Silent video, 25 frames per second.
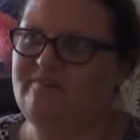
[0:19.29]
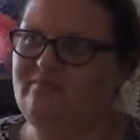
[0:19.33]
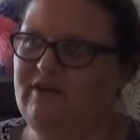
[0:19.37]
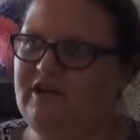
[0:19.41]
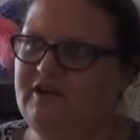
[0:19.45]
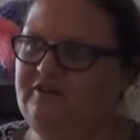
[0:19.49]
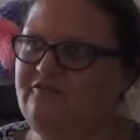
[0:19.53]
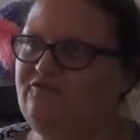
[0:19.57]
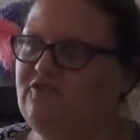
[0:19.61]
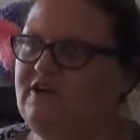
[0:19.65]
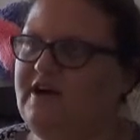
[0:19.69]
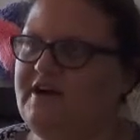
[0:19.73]

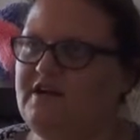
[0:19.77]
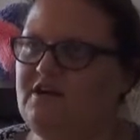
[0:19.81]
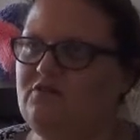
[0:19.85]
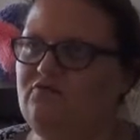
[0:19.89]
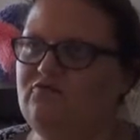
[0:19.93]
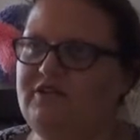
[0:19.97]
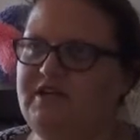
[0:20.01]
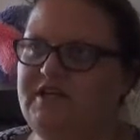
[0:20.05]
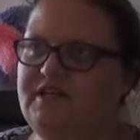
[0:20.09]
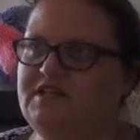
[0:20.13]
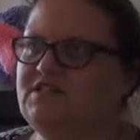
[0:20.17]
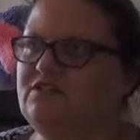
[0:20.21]
My Friday
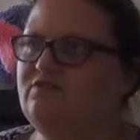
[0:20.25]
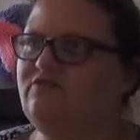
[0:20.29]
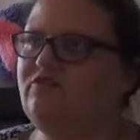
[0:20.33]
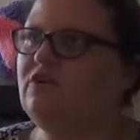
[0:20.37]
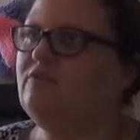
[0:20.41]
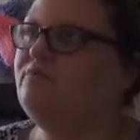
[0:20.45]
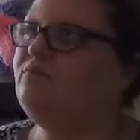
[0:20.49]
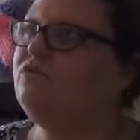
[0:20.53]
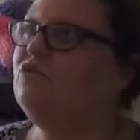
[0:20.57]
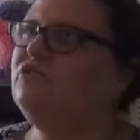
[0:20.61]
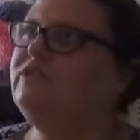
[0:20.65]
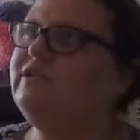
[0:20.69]
reads have
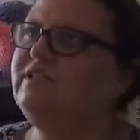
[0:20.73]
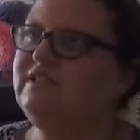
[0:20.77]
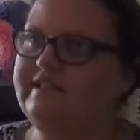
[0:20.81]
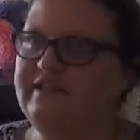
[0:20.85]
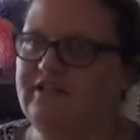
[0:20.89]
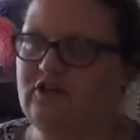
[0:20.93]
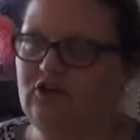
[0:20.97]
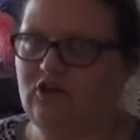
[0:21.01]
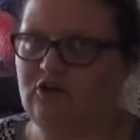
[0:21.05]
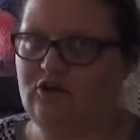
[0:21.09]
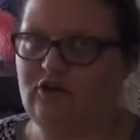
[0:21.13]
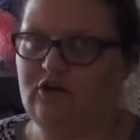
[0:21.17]
completely
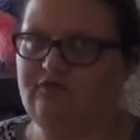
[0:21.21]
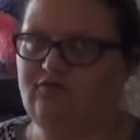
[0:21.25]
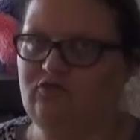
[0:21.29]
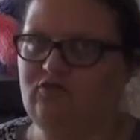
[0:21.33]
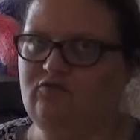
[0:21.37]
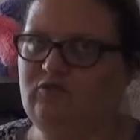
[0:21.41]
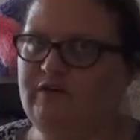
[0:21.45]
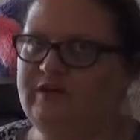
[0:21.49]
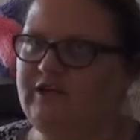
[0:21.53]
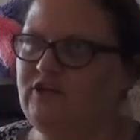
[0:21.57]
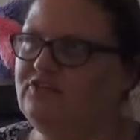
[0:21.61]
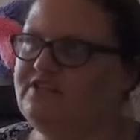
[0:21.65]
gone off the
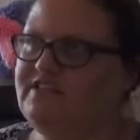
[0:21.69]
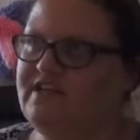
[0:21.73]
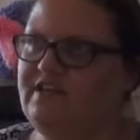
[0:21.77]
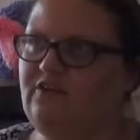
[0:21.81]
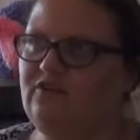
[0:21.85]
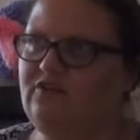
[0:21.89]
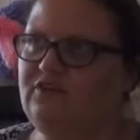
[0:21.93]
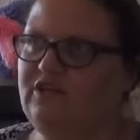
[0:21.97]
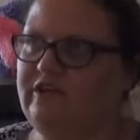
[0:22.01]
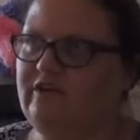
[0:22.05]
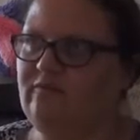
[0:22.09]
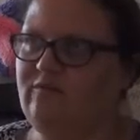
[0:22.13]
rails. I
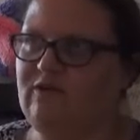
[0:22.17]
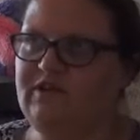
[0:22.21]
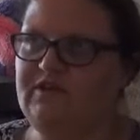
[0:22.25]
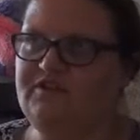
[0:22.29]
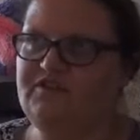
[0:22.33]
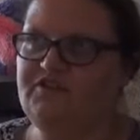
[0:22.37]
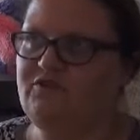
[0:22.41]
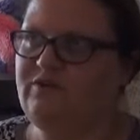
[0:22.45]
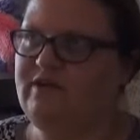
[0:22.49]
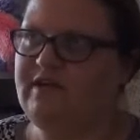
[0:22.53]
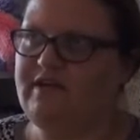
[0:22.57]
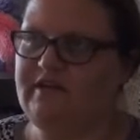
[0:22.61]
don't think I'm going to
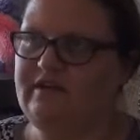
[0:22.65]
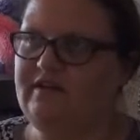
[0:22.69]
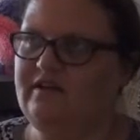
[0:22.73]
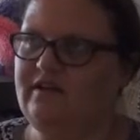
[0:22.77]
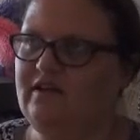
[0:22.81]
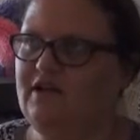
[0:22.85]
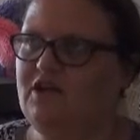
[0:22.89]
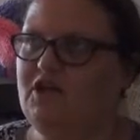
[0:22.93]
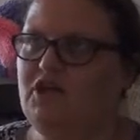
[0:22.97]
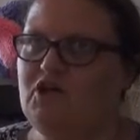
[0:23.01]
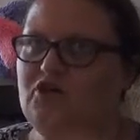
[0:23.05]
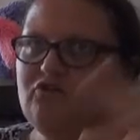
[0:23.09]
do any
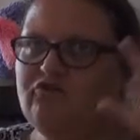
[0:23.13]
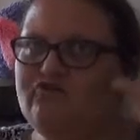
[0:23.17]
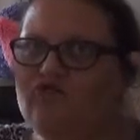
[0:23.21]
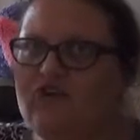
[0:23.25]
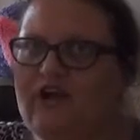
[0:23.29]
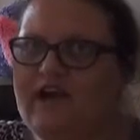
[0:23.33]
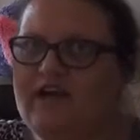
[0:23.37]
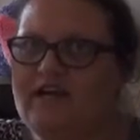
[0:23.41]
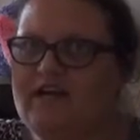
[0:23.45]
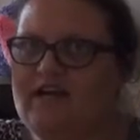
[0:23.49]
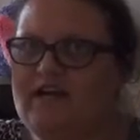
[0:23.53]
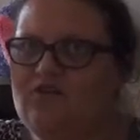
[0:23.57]

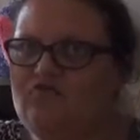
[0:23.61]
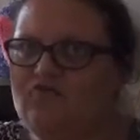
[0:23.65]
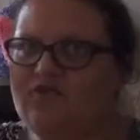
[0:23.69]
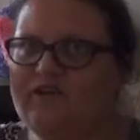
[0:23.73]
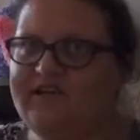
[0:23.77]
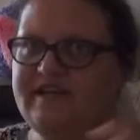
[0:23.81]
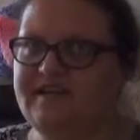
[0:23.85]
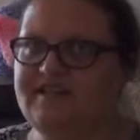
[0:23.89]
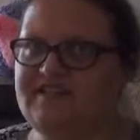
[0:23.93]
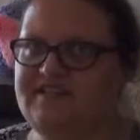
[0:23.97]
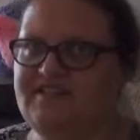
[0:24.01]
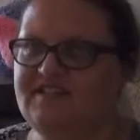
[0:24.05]
Friday
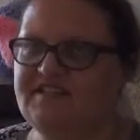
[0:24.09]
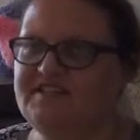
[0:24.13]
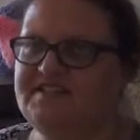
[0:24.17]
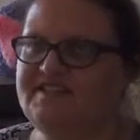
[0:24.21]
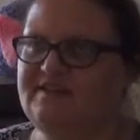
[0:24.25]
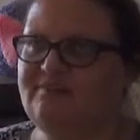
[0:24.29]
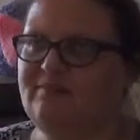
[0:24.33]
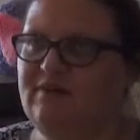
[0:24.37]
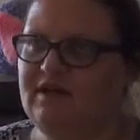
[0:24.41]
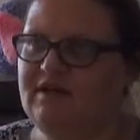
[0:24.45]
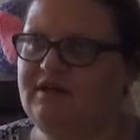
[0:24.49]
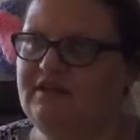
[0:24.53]
reads
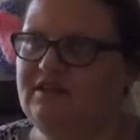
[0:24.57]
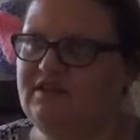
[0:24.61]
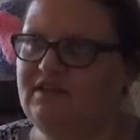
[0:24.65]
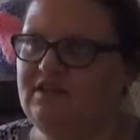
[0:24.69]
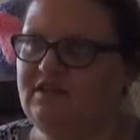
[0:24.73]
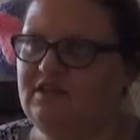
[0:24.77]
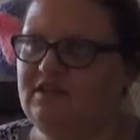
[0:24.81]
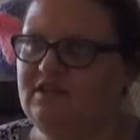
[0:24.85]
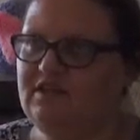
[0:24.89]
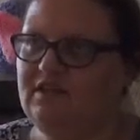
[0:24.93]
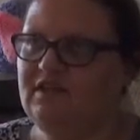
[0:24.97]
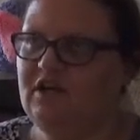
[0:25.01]
this month,
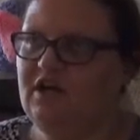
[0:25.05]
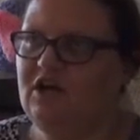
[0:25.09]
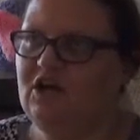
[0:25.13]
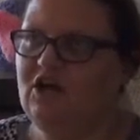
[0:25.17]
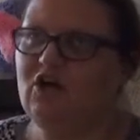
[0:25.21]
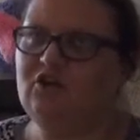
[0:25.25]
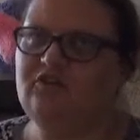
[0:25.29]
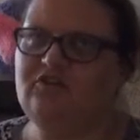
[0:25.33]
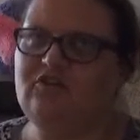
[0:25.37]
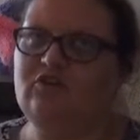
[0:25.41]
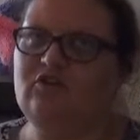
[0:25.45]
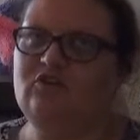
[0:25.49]
uh,
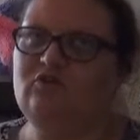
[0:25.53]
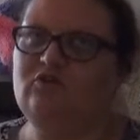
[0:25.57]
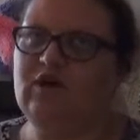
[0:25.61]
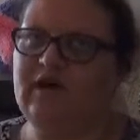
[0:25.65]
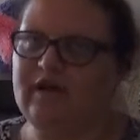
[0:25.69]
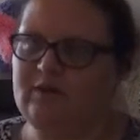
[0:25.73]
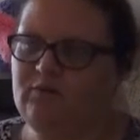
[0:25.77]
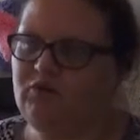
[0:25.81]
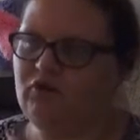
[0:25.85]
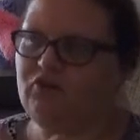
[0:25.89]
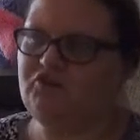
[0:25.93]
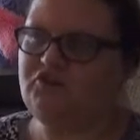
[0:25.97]
although
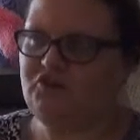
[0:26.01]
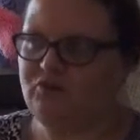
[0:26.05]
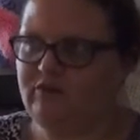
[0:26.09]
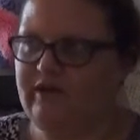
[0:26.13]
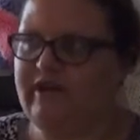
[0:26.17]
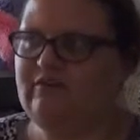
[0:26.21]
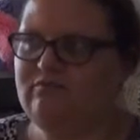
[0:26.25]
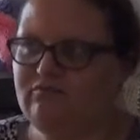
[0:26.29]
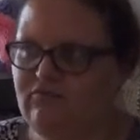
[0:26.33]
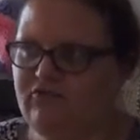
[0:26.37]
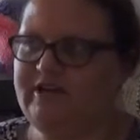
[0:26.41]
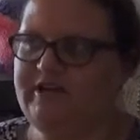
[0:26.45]
I will do
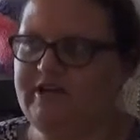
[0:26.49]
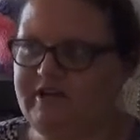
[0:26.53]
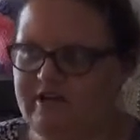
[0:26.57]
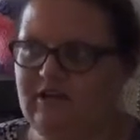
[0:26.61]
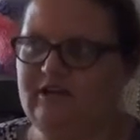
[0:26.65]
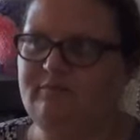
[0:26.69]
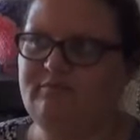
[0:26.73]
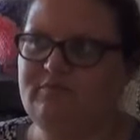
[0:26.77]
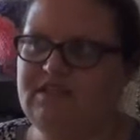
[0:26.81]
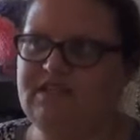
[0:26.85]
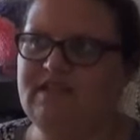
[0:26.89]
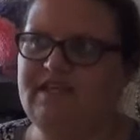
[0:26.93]
am reading
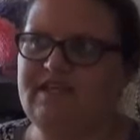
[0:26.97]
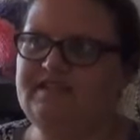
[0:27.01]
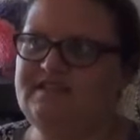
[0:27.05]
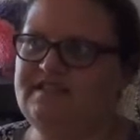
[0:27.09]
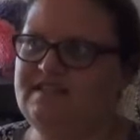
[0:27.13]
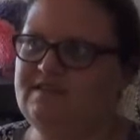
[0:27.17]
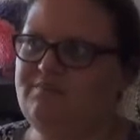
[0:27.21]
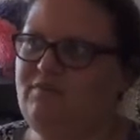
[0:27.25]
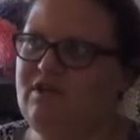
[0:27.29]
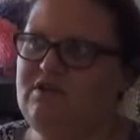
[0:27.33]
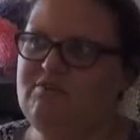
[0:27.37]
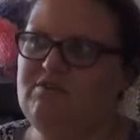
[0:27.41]

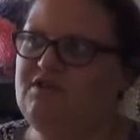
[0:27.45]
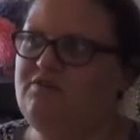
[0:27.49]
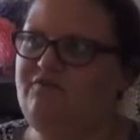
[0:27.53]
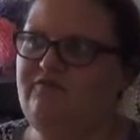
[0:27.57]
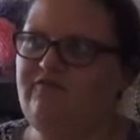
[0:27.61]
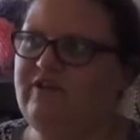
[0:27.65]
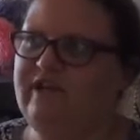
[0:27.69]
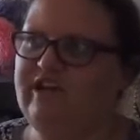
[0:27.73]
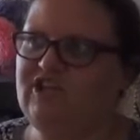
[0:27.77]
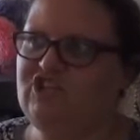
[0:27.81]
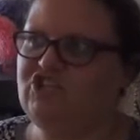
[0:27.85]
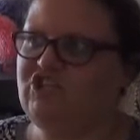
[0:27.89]
updates, maybe
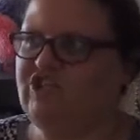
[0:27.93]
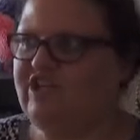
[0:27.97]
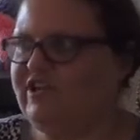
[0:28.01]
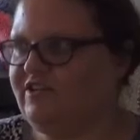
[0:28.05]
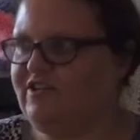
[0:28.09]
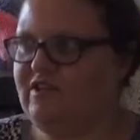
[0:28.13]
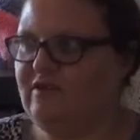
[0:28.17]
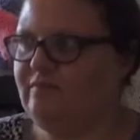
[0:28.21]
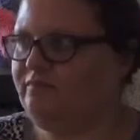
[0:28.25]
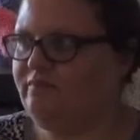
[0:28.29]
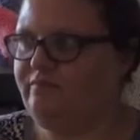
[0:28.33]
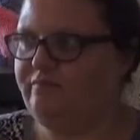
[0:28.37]

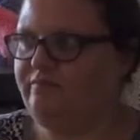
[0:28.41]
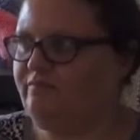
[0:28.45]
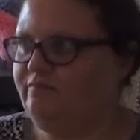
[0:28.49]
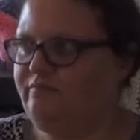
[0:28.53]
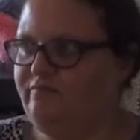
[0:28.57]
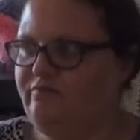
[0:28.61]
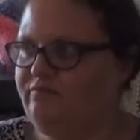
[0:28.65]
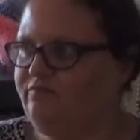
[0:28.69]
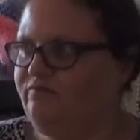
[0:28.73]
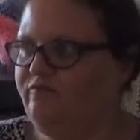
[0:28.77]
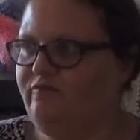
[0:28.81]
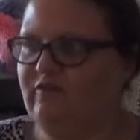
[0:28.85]
fashioning them
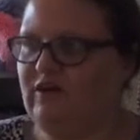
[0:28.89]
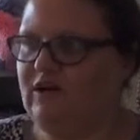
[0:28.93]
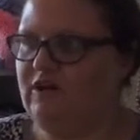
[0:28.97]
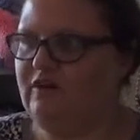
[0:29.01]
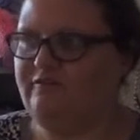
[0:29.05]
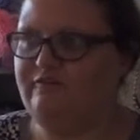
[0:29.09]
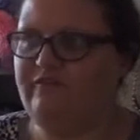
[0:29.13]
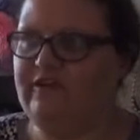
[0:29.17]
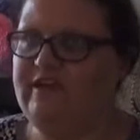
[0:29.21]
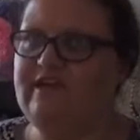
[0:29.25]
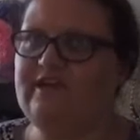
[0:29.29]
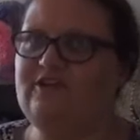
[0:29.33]
uh,
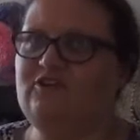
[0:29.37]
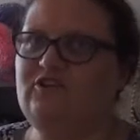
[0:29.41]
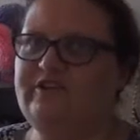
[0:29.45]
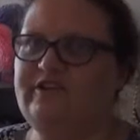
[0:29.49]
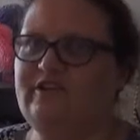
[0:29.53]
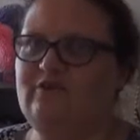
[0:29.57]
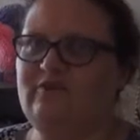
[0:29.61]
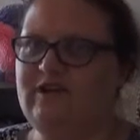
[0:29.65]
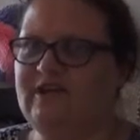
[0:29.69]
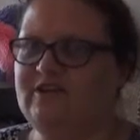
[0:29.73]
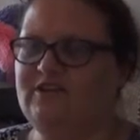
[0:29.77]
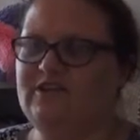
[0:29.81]

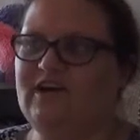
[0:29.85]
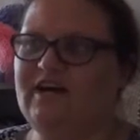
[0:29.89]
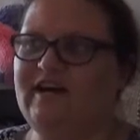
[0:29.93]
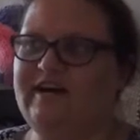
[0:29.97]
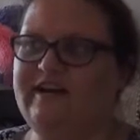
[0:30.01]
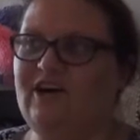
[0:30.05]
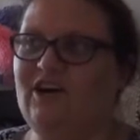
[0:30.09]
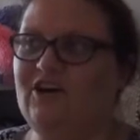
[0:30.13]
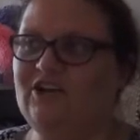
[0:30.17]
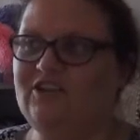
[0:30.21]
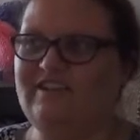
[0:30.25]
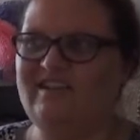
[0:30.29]
vaguely around the high
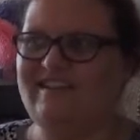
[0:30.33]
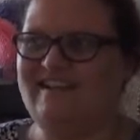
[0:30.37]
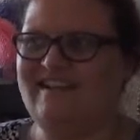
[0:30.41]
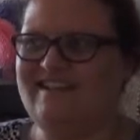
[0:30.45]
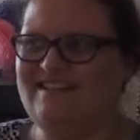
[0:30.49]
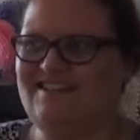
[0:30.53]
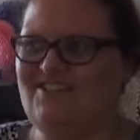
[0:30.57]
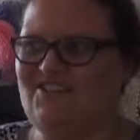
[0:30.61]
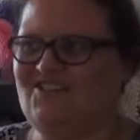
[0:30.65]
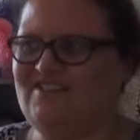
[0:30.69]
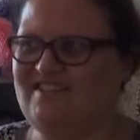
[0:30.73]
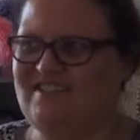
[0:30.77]

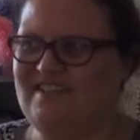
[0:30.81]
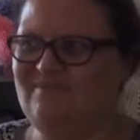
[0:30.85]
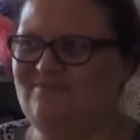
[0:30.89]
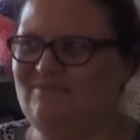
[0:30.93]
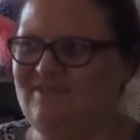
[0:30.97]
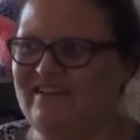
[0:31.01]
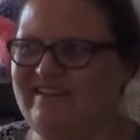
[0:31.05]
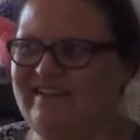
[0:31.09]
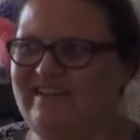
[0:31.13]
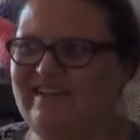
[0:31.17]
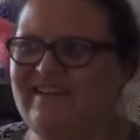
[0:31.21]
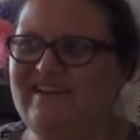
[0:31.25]
holidays or
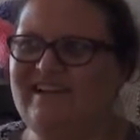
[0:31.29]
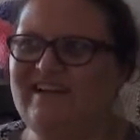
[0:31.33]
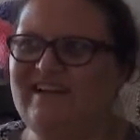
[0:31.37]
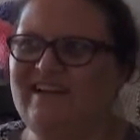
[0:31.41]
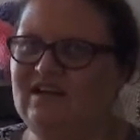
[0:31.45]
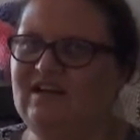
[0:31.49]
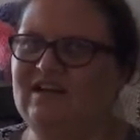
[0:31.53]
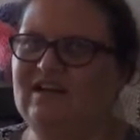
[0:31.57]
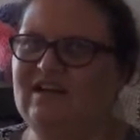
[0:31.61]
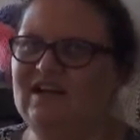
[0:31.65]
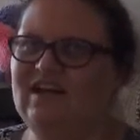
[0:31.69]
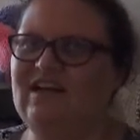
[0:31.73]
something
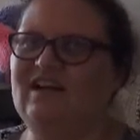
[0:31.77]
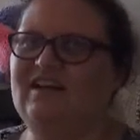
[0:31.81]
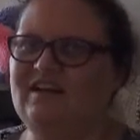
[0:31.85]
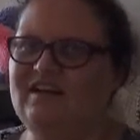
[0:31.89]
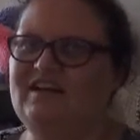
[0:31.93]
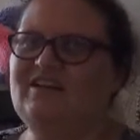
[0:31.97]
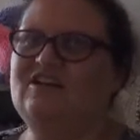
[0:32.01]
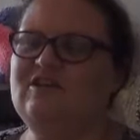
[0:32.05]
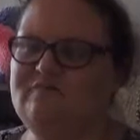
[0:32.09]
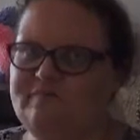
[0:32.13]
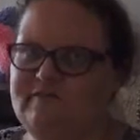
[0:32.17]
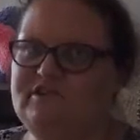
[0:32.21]
uh, to
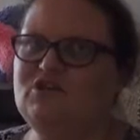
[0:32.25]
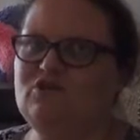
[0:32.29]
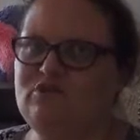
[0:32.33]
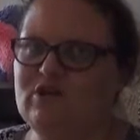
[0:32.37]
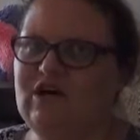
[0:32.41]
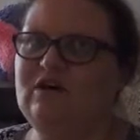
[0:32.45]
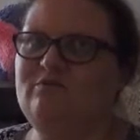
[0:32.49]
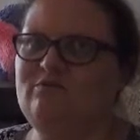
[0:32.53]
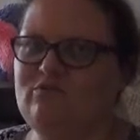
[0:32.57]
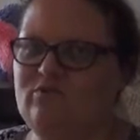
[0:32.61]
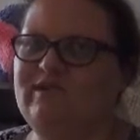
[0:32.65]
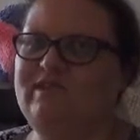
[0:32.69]
keep you
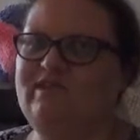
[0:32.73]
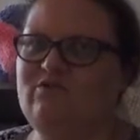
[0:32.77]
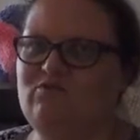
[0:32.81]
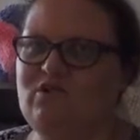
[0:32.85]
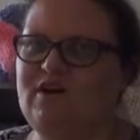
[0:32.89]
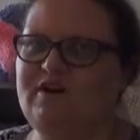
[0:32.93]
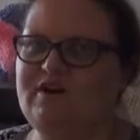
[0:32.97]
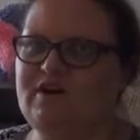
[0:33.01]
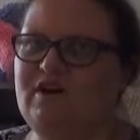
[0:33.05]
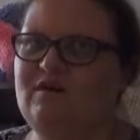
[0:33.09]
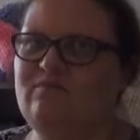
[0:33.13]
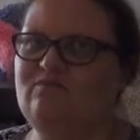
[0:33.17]
up with
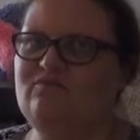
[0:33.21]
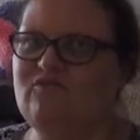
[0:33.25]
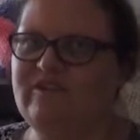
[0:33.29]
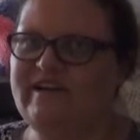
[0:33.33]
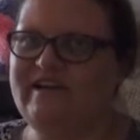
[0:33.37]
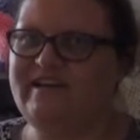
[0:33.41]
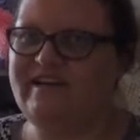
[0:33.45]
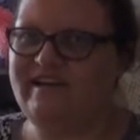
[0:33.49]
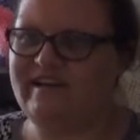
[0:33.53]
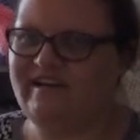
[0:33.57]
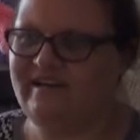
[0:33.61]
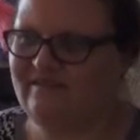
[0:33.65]
what I'm
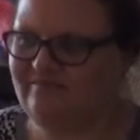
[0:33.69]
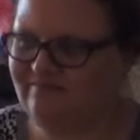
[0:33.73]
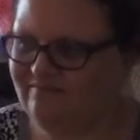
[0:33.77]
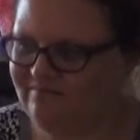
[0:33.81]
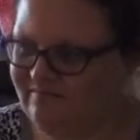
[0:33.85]
reading.